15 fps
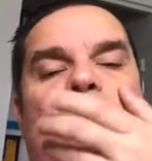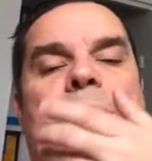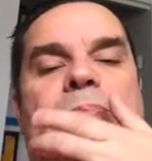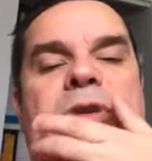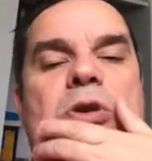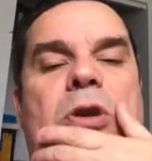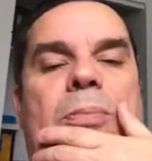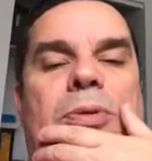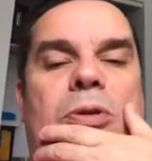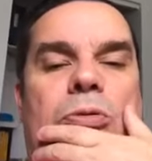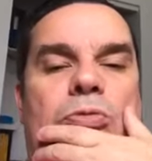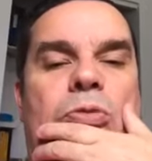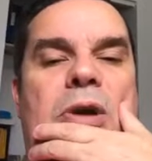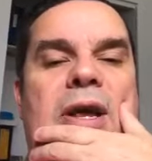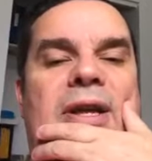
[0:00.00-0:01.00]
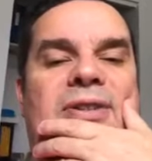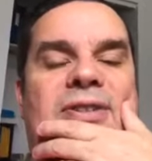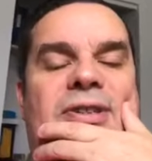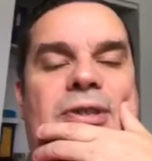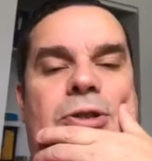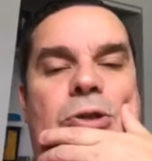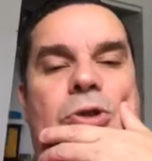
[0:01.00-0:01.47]
reputable
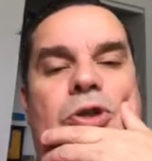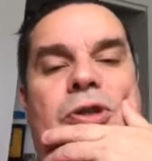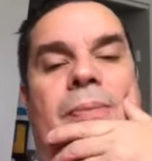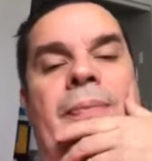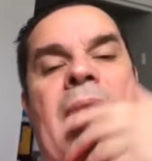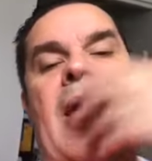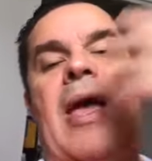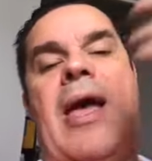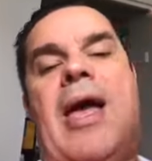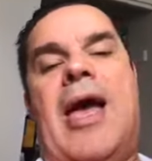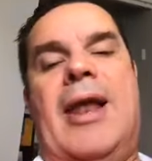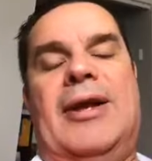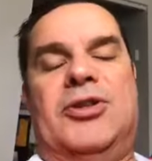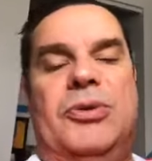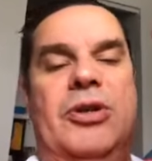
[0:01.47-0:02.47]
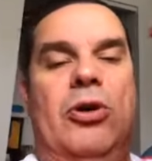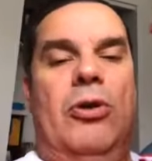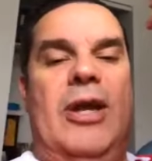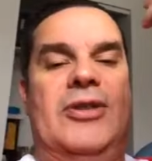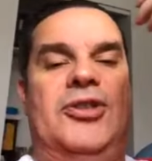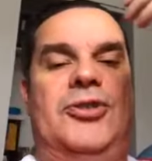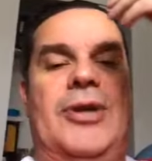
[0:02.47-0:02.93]
institution. And as we know,
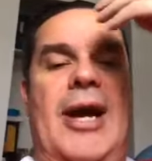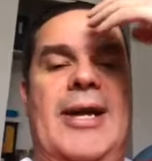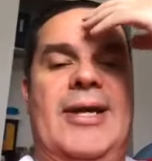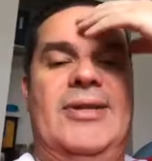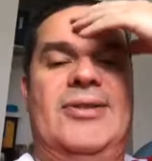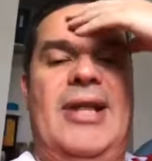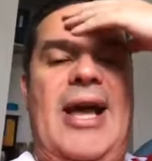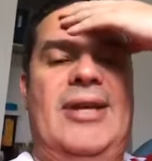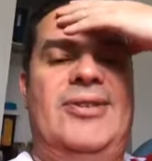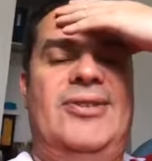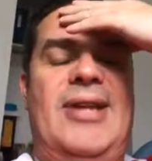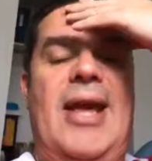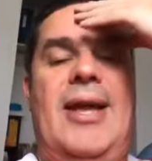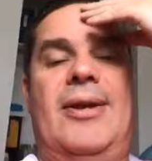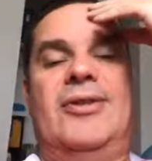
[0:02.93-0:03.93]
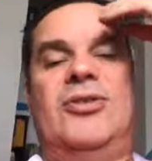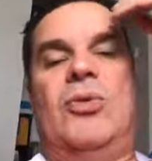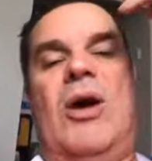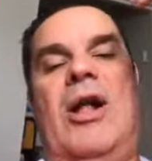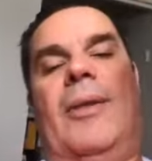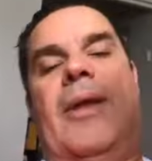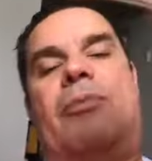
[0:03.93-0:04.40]
that's Draghi's last stand as
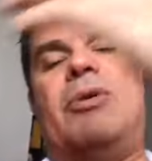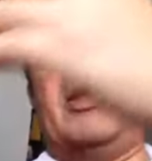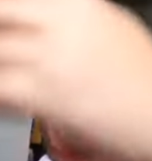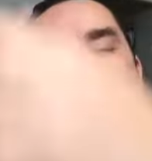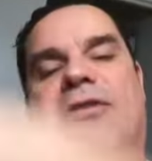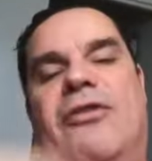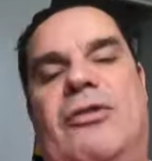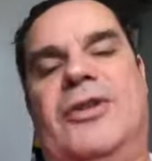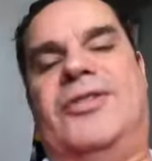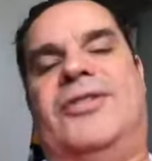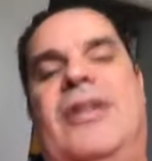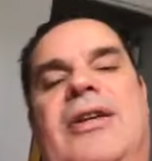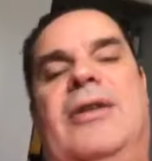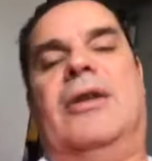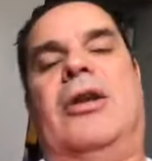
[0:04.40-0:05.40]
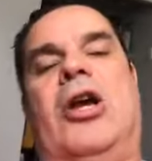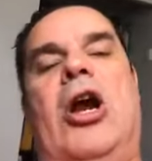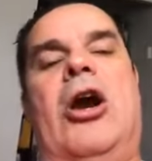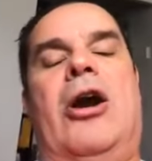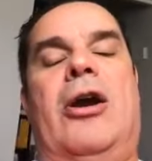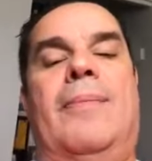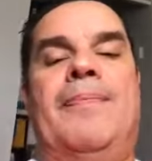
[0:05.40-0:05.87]
well. And then we have Christine
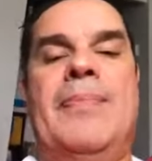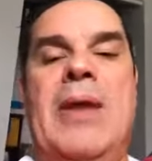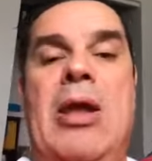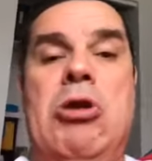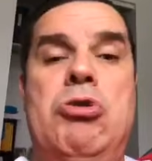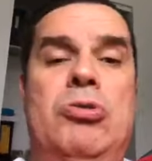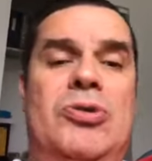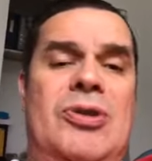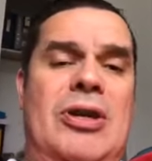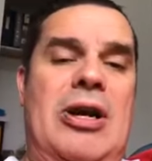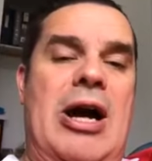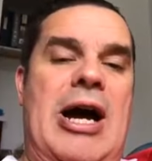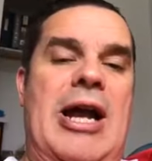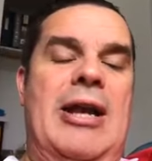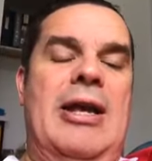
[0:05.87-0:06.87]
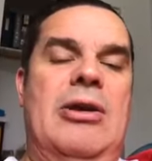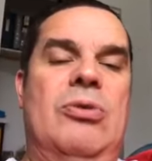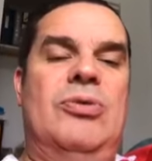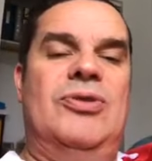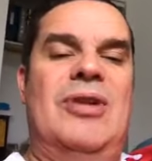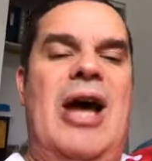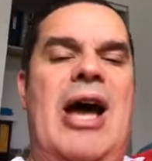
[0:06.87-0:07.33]
Lagarde, who's an econ
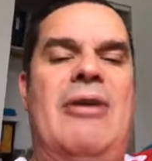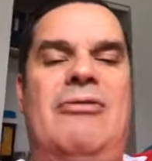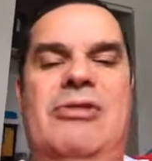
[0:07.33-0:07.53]
who's not